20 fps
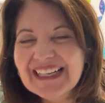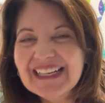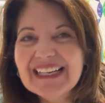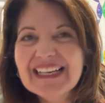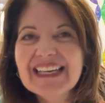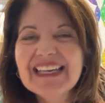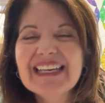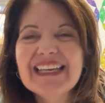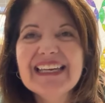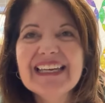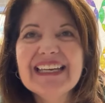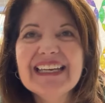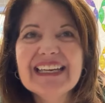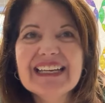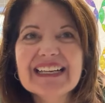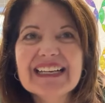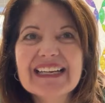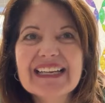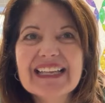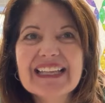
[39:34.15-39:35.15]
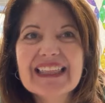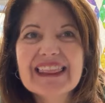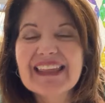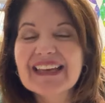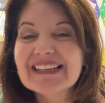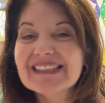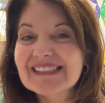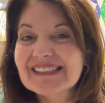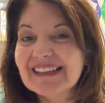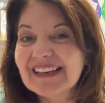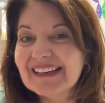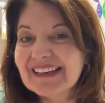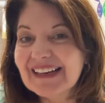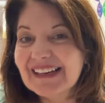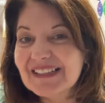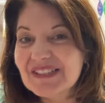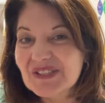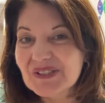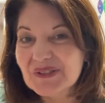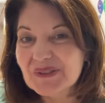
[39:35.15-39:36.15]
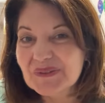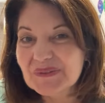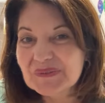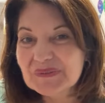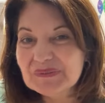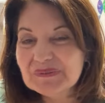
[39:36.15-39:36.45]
He thinks like I do.